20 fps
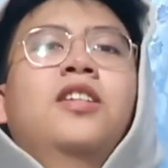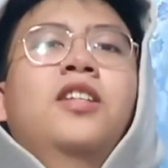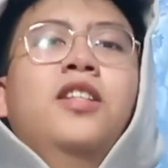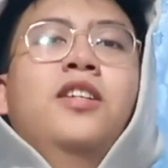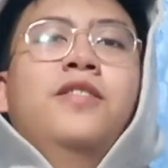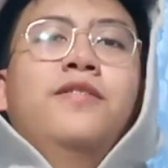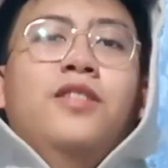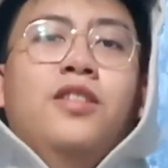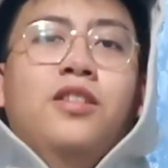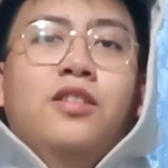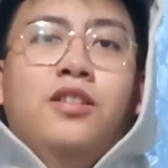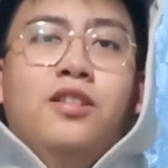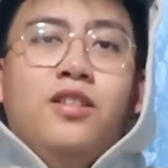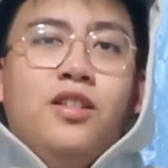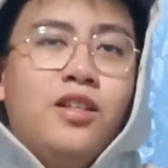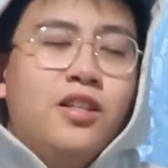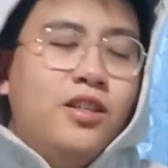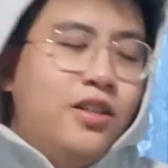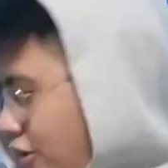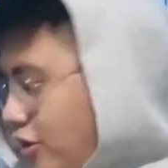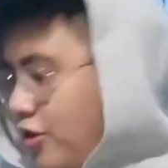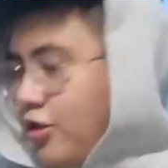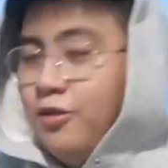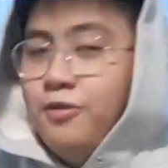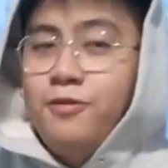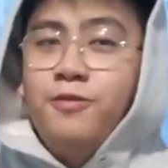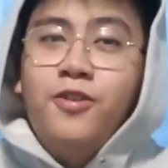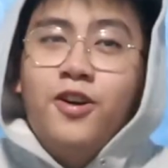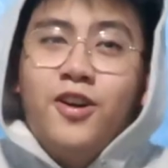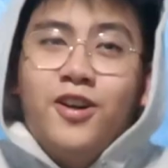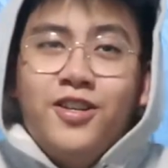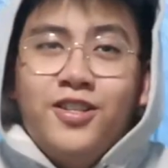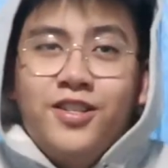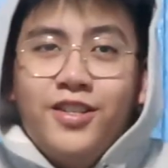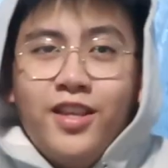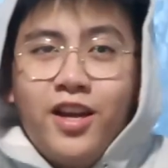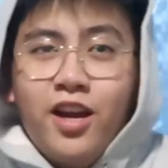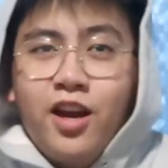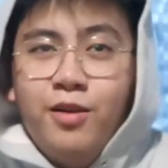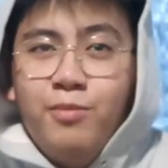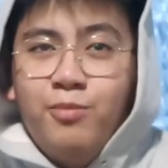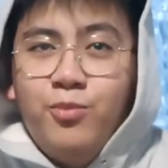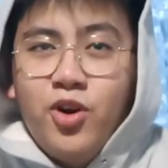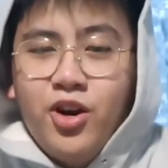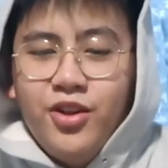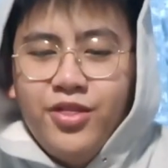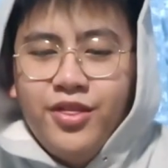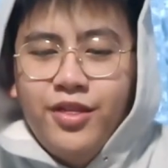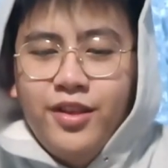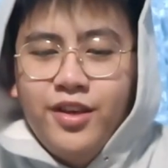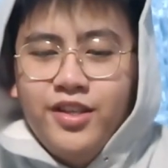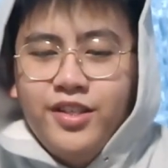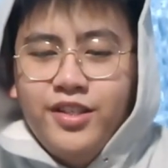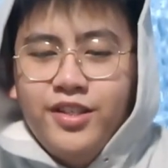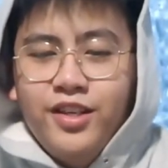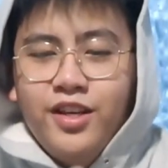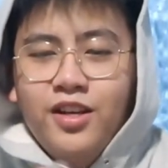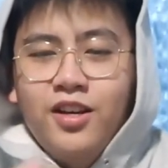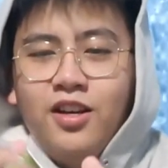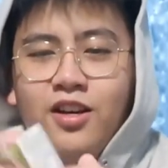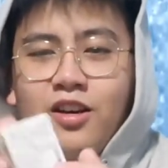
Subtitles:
Definitely. So first, I bought this